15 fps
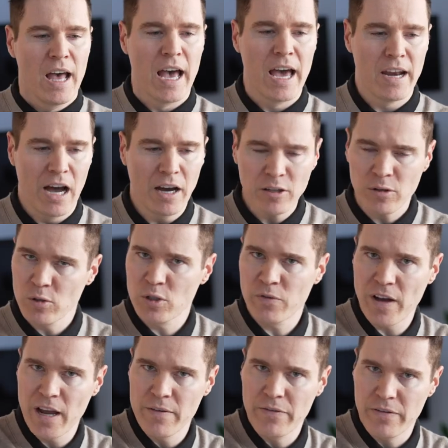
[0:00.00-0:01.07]
and out of those
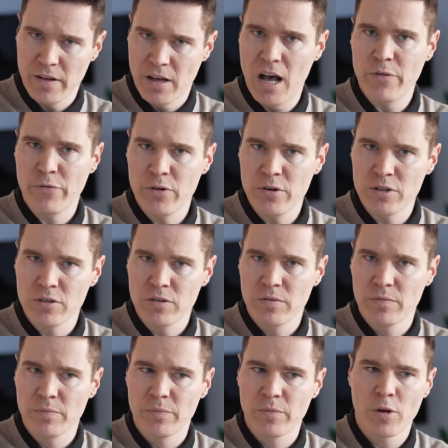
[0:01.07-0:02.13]
5 offers,
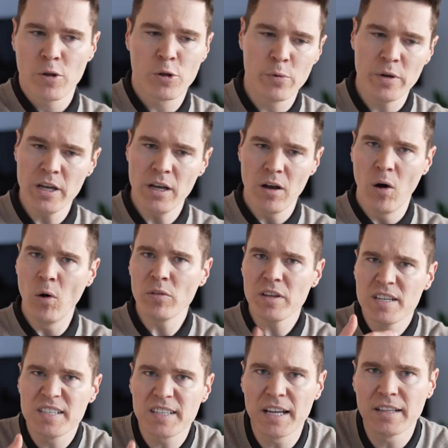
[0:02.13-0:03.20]
3
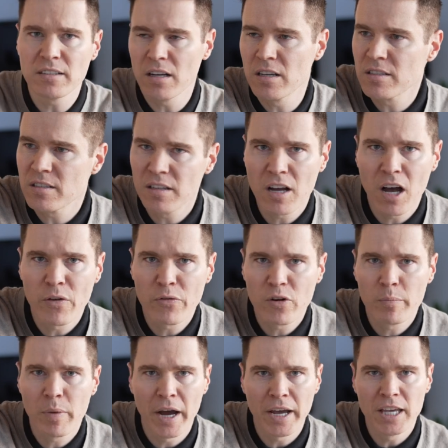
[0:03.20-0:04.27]
only sent us the offer by